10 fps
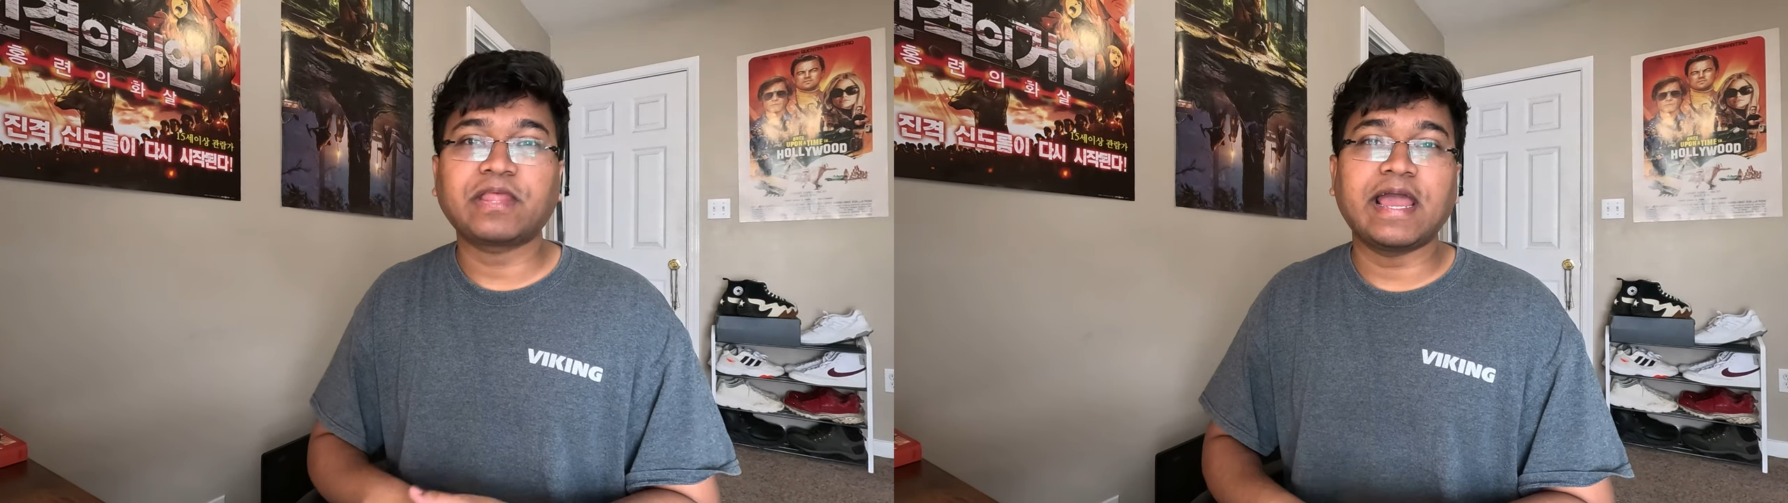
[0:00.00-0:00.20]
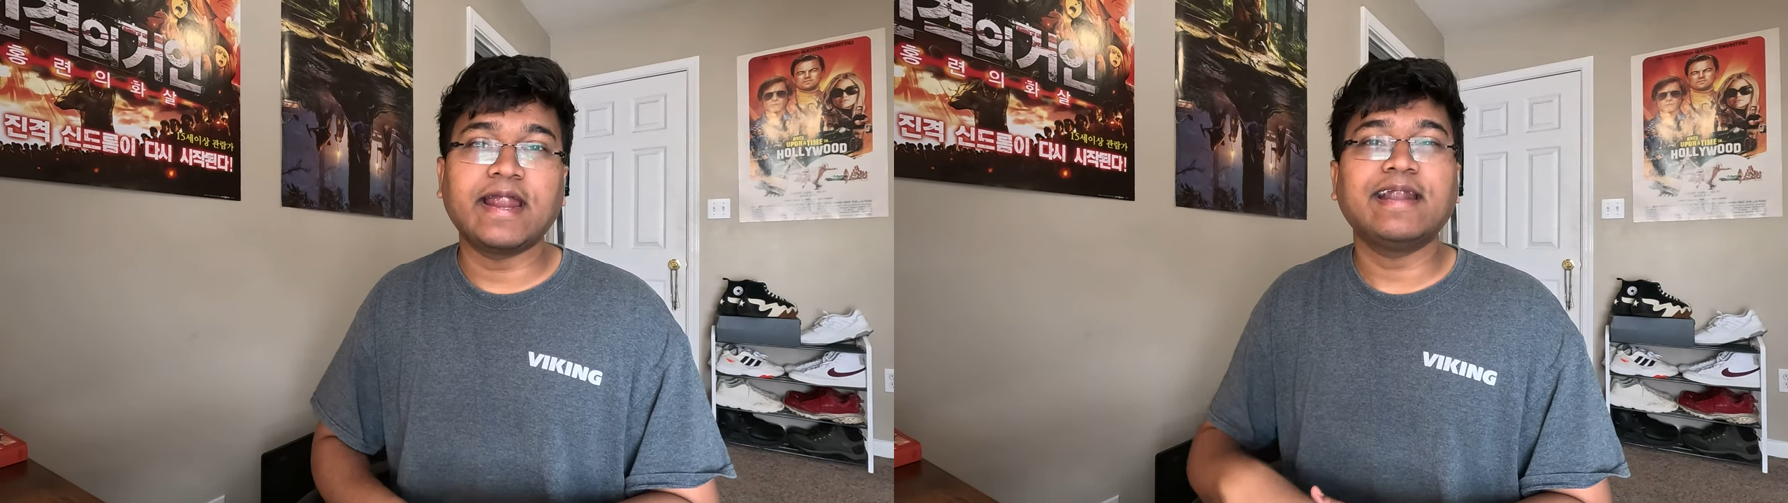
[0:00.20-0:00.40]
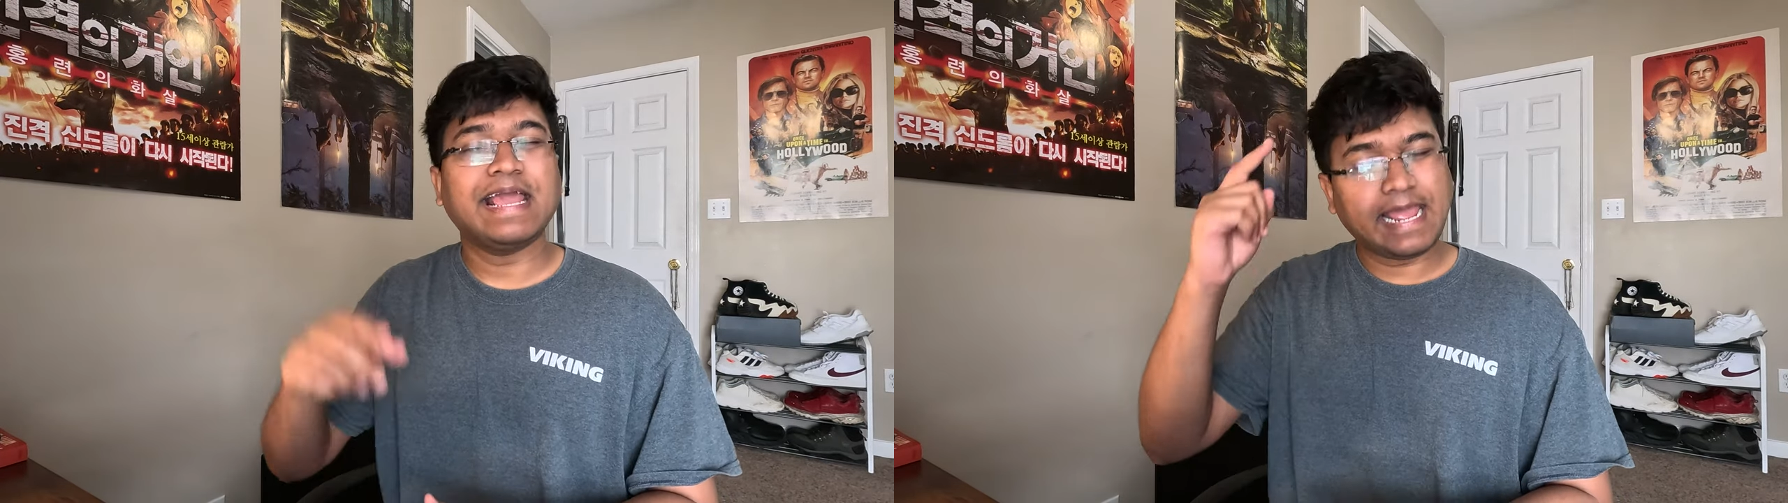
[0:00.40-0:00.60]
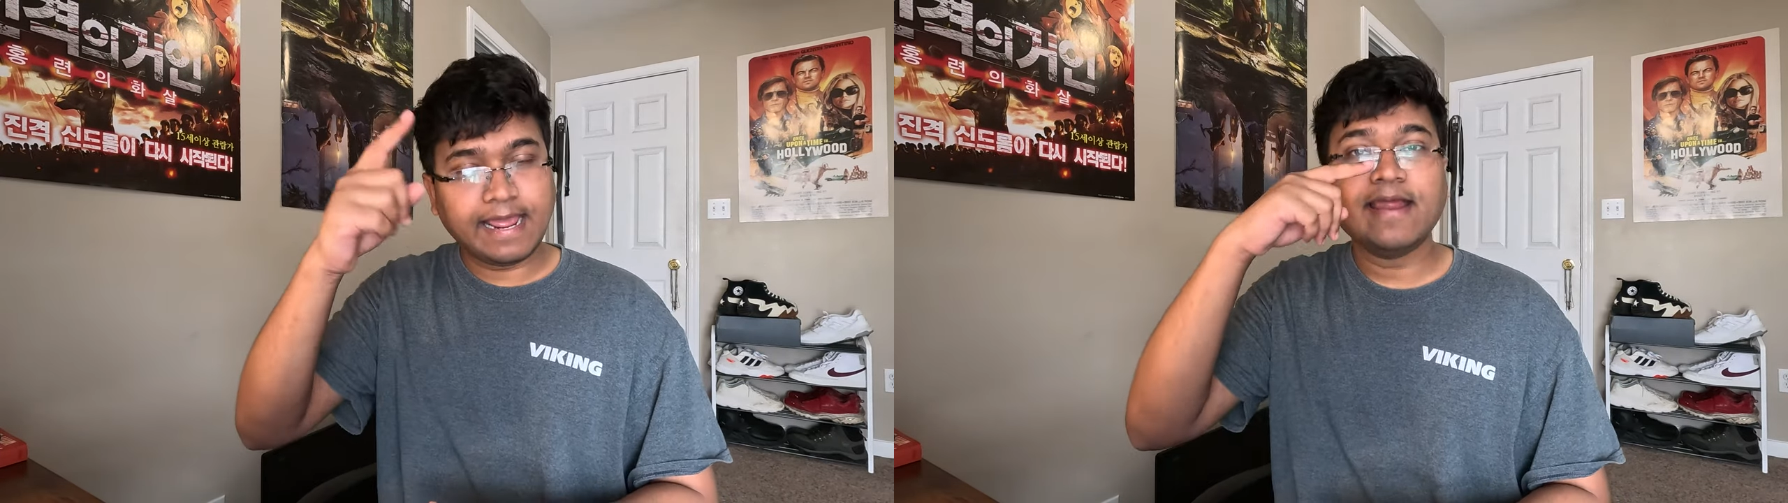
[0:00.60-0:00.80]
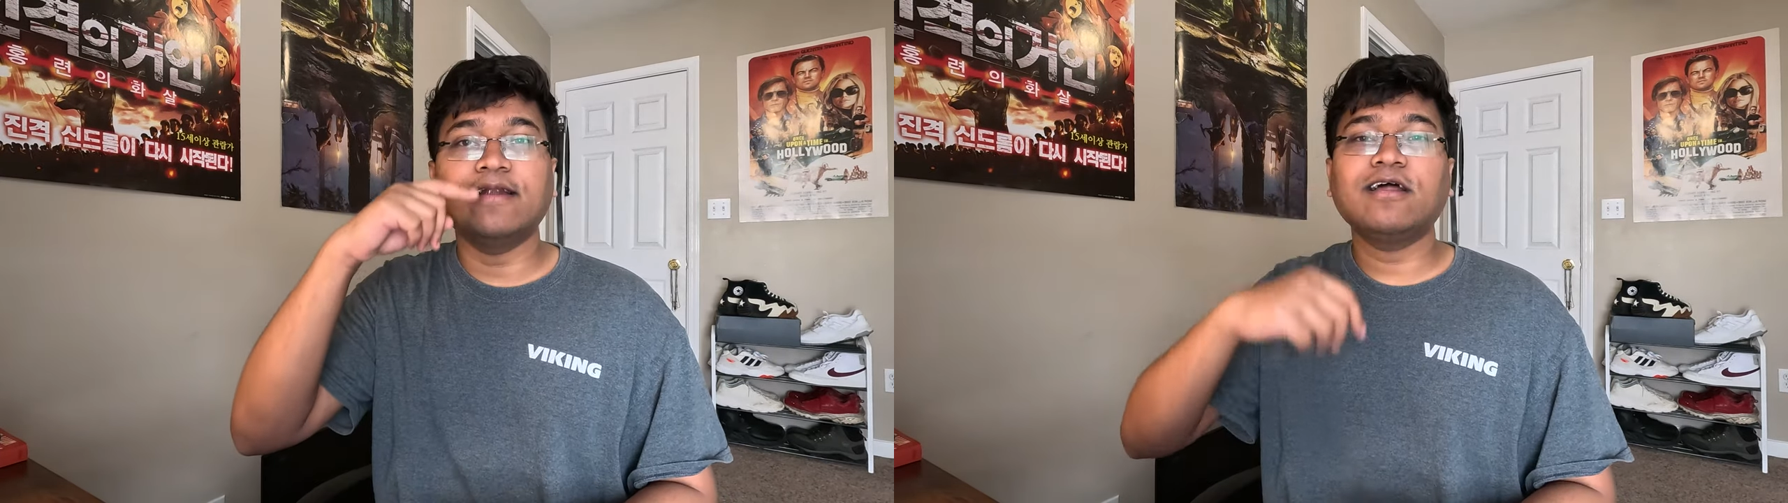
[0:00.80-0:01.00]

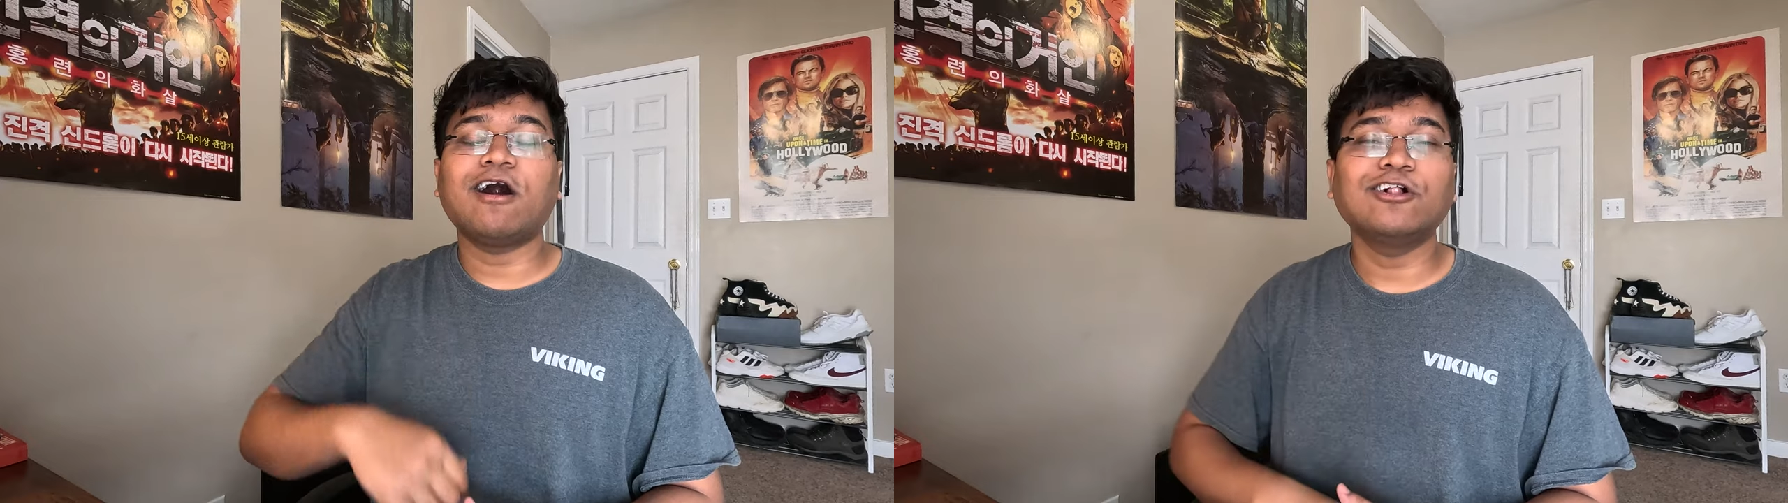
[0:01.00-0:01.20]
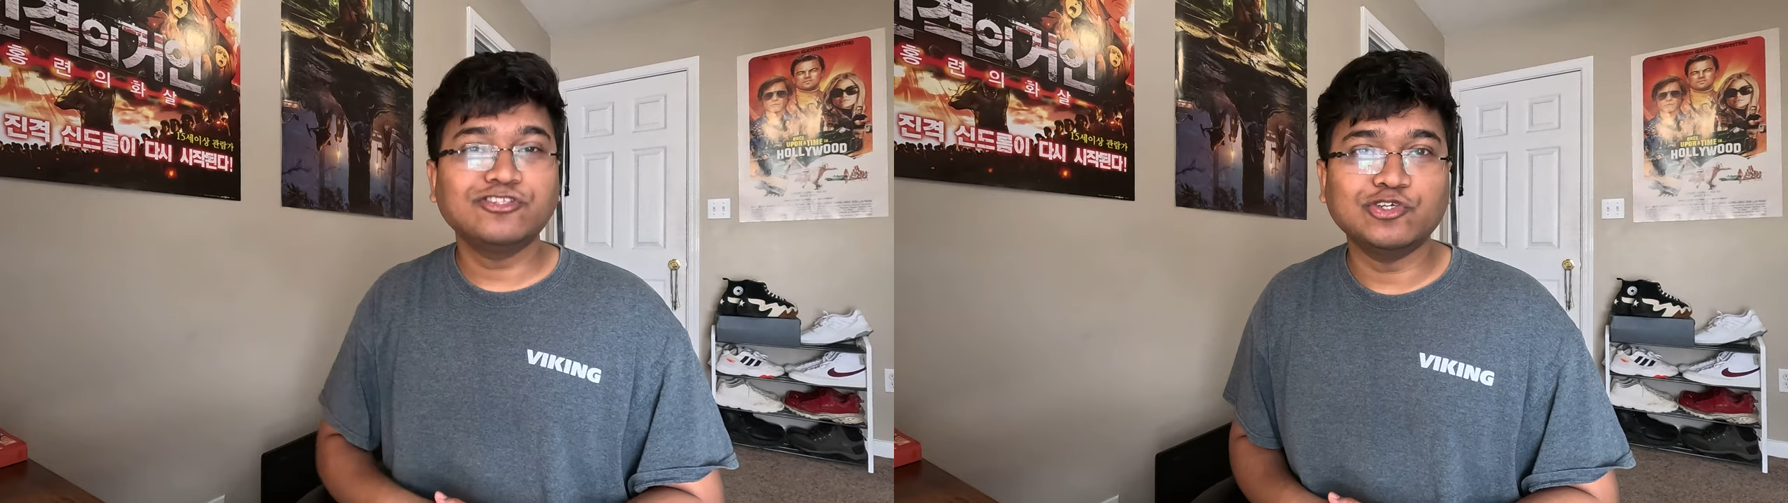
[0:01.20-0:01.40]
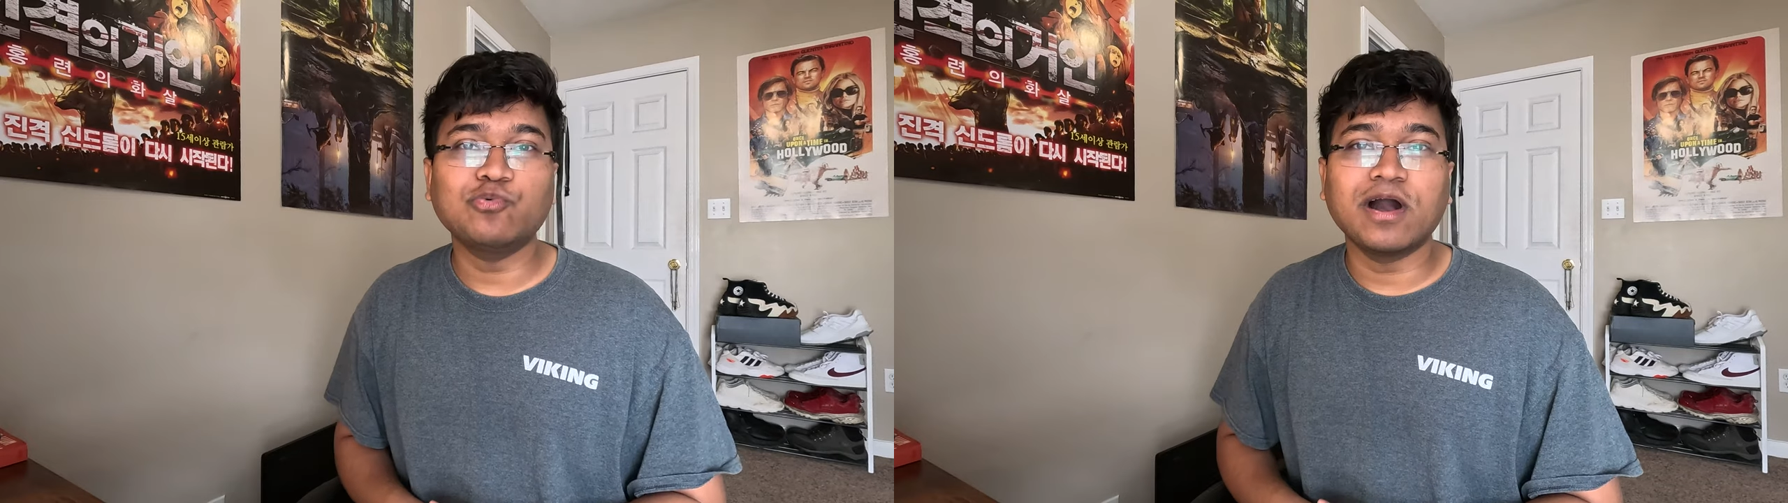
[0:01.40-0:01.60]
and I'll see